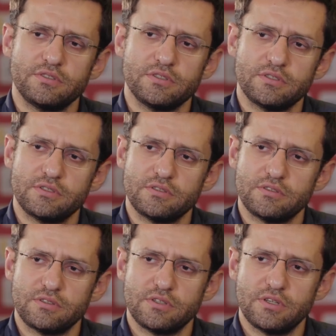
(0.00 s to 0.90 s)
uh,
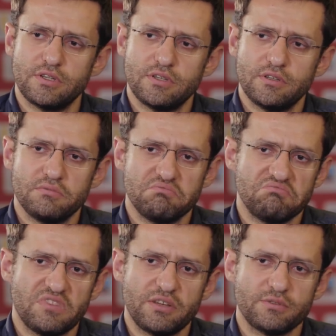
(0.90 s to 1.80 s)

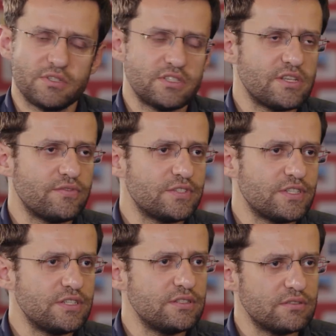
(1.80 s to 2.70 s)
I would say,
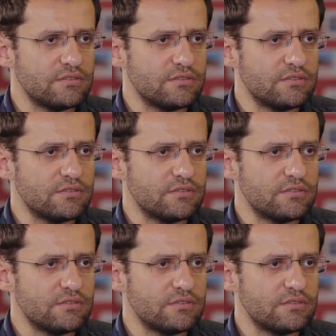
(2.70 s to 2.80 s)
17.